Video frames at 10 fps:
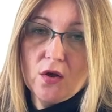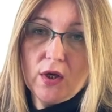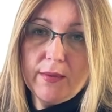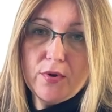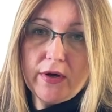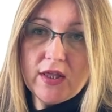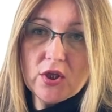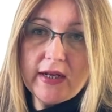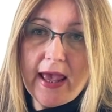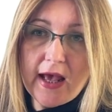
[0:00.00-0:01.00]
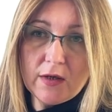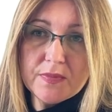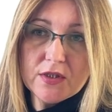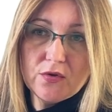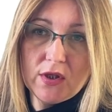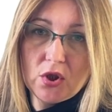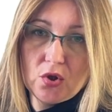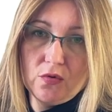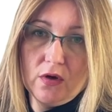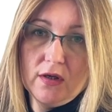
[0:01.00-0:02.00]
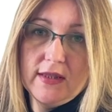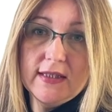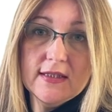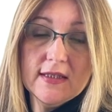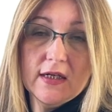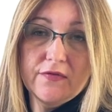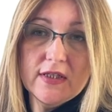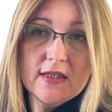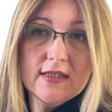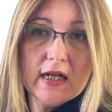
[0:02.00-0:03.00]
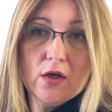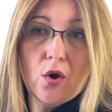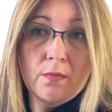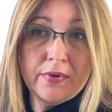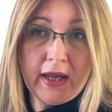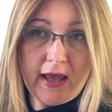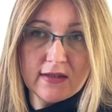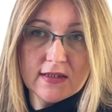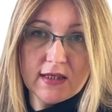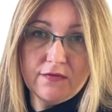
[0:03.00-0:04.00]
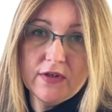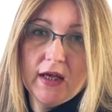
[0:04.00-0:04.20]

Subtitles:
Collaboration helps to ensure that services are comprehensive